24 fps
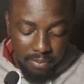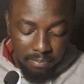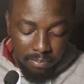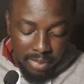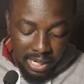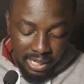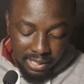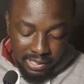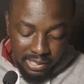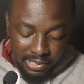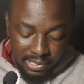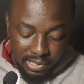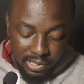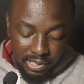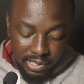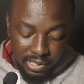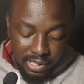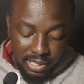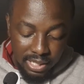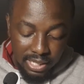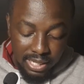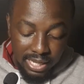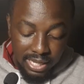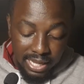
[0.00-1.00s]
Bucks,
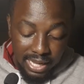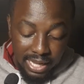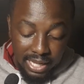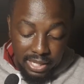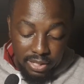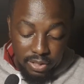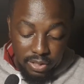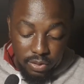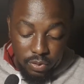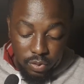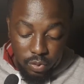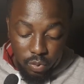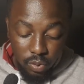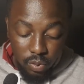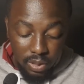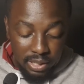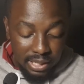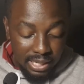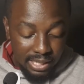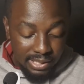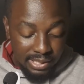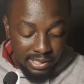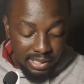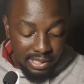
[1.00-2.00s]
and to a
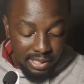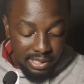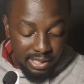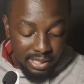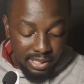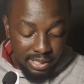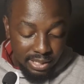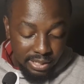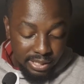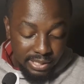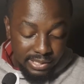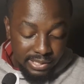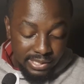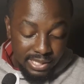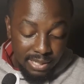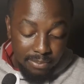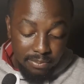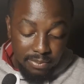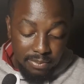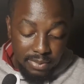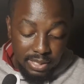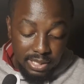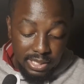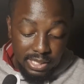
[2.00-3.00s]
lesser degree,
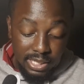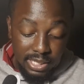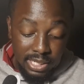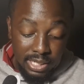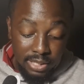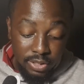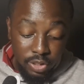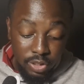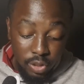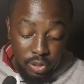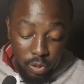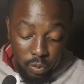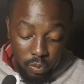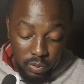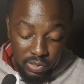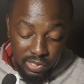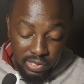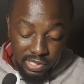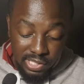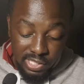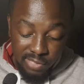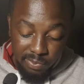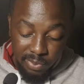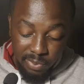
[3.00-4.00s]
some does,
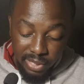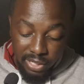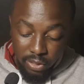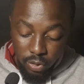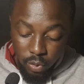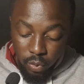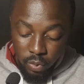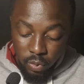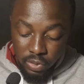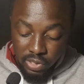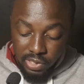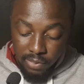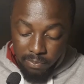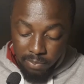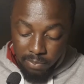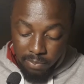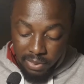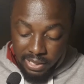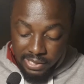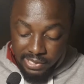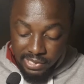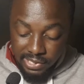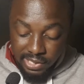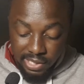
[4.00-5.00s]
display loose
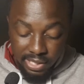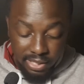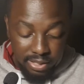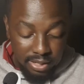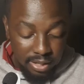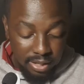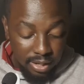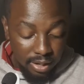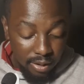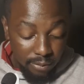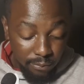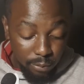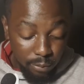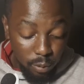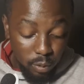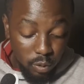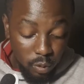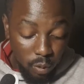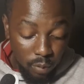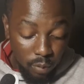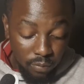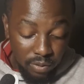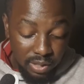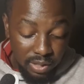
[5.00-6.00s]
supply skin
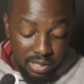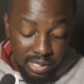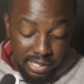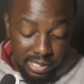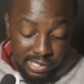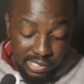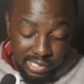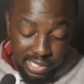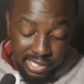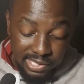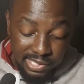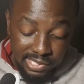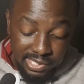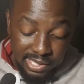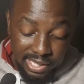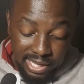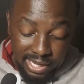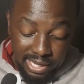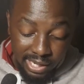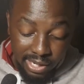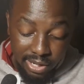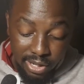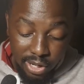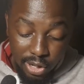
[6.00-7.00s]
folds over their chest,
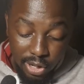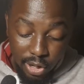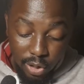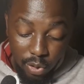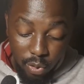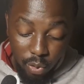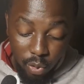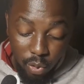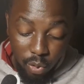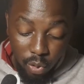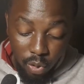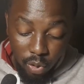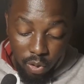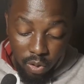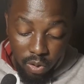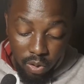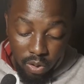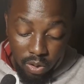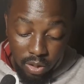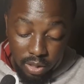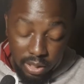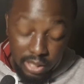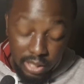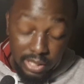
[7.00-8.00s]
neck,
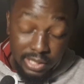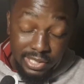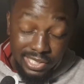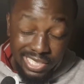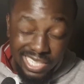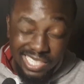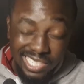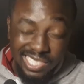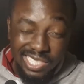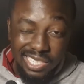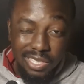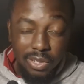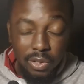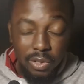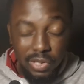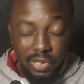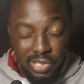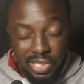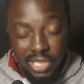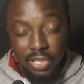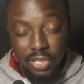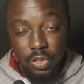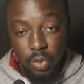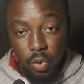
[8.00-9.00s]
or
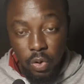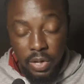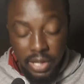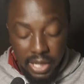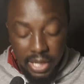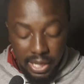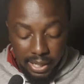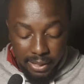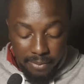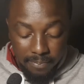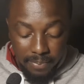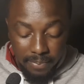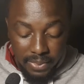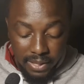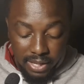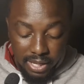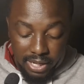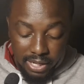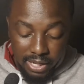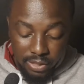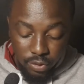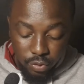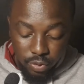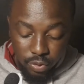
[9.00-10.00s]
chest or neck.
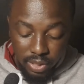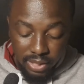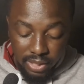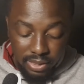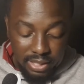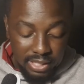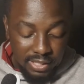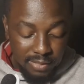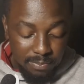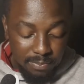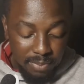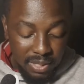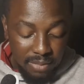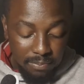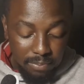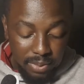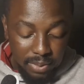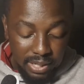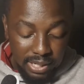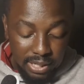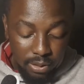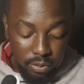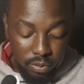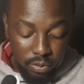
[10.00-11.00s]
A trait that's being
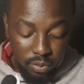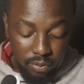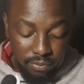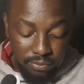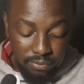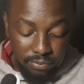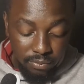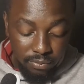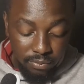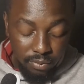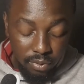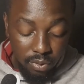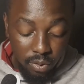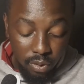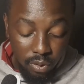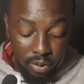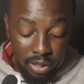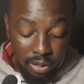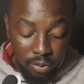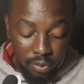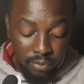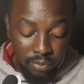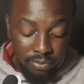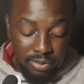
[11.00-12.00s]
bred out of
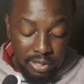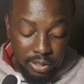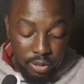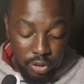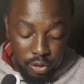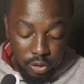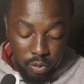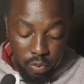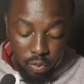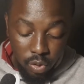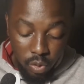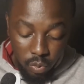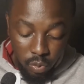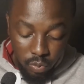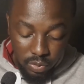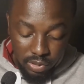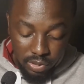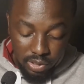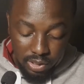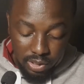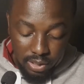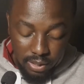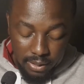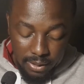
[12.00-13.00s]
their show
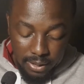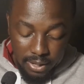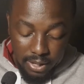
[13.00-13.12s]
goats,